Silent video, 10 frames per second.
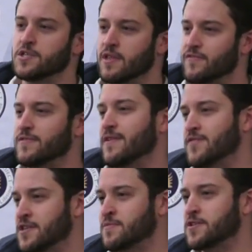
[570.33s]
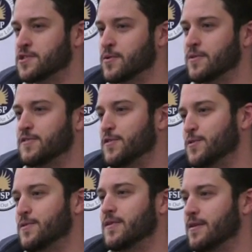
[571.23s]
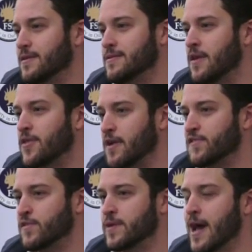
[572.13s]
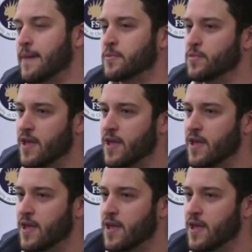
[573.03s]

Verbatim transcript: you know, they've, they've done as much as they're going to do. Uh, nothing else is going to happen.